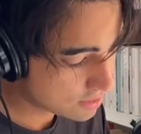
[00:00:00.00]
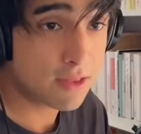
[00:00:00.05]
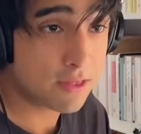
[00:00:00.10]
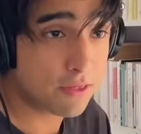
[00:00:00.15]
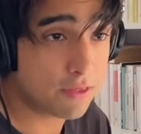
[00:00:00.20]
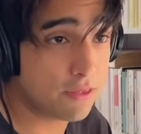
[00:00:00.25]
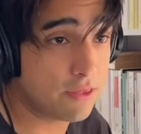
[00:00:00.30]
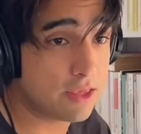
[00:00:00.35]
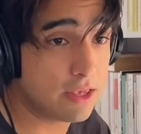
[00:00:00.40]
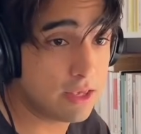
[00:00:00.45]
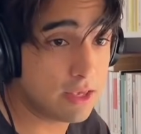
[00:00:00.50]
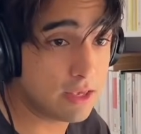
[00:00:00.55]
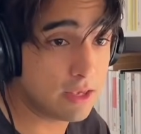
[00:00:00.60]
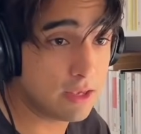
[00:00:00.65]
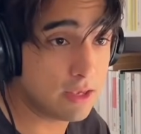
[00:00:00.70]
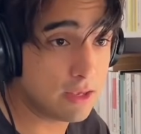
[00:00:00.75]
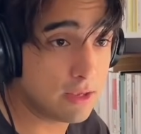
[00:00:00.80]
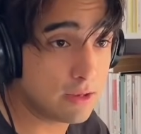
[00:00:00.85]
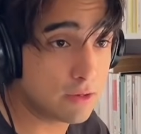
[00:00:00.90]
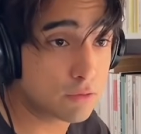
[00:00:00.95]

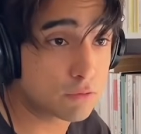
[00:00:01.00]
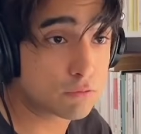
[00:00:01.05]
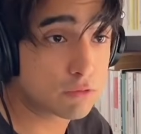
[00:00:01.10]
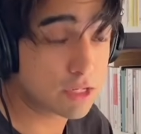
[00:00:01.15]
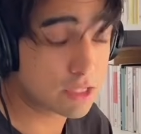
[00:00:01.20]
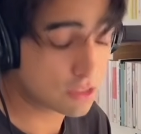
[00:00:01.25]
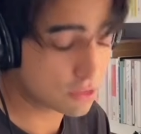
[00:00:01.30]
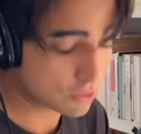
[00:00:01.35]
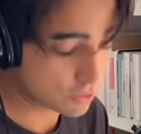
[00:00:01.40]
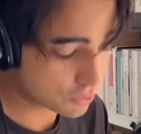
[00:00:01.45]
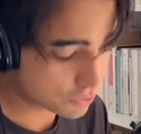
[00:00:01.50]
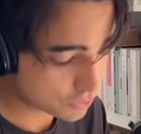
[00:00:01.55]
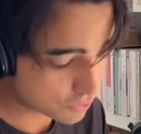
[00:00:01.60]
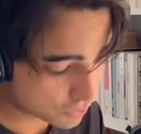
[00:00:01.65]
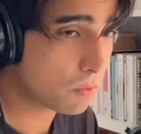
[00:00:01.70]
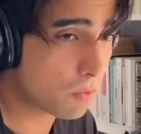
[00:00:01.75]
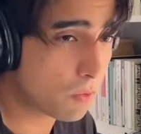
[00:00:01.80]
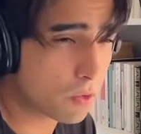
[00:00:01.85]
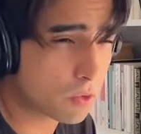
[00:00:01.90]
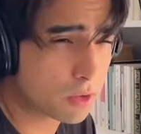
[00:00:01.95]
the
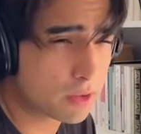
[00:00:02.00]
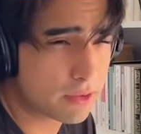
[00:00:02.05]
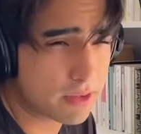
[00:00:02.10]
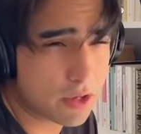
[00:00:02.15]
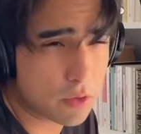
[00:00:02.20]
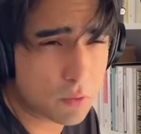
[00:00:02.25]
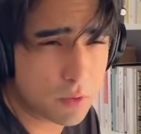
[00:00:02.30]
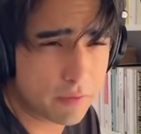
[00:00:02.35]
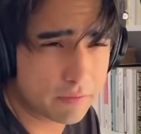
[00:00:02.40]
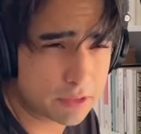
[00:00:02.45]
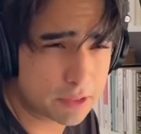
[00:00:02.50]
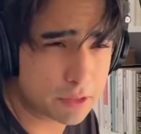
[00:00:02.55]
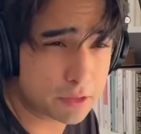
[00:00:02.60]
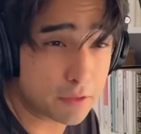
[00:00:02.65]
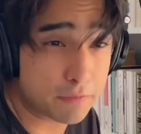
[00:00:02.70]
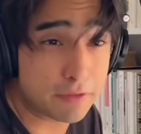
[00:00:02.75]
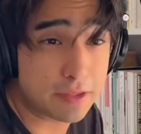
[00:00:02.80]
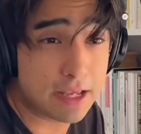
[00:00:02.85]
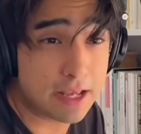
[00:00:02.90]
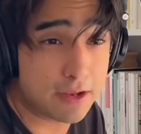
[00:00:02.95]
researcher, or the equivalent of
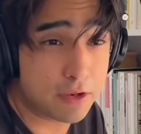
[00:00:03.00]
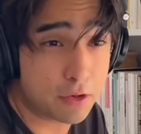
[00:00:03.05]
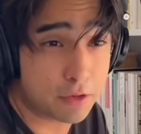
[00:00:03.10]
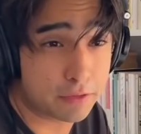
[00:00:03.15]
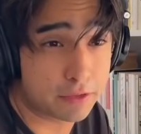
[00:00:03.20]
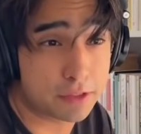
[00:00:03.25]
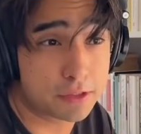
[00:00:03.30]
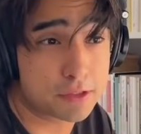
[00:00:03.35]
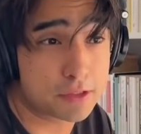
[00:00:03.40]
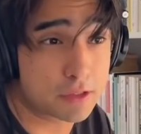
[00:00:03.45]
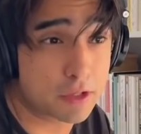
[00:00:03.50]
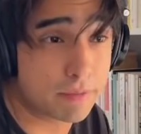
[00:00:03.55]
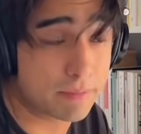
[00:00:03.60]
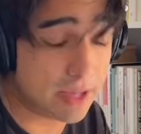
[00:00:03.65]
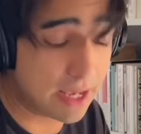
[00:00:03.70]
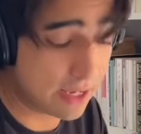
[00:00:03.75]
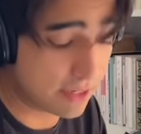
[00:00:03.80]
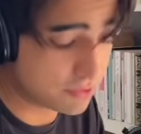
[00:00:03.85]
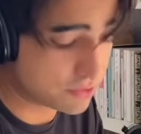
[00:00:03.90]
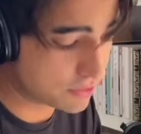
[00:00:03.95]
the current
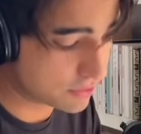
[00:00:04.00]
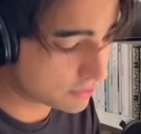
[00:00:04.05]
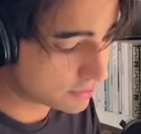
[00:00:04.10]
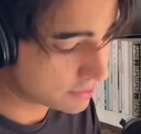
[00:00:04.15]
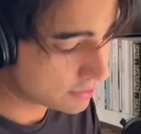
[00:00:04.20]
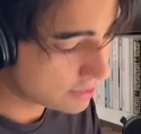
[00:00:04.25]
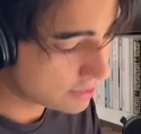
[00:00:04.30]
sub-agent.